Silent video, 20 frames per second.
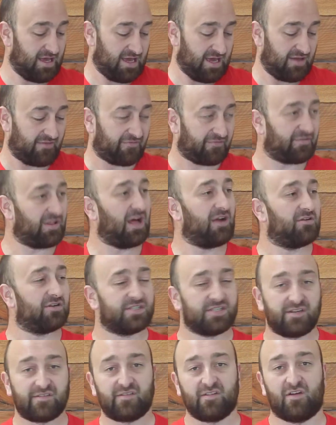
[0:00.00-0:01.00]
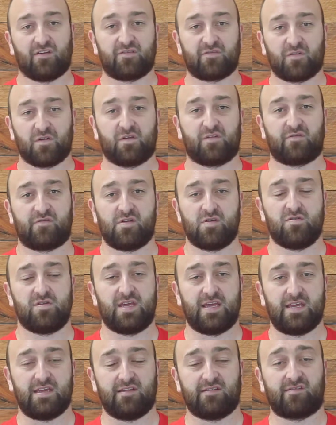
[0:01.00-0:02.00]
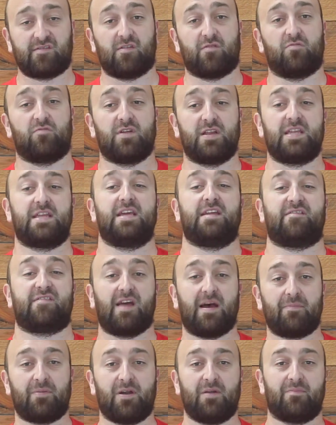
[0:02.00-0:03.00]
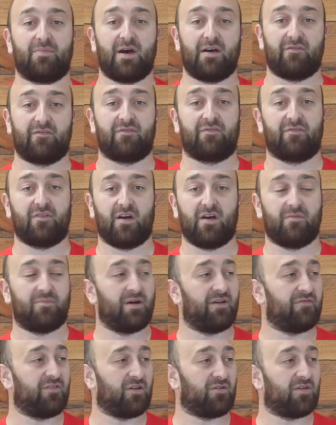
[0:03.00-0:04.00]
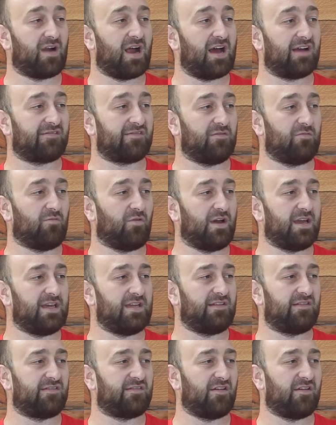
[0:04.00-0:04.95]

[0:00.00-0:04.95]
It flourishes in those first few years, so it really gets up and above above the grass and weeds.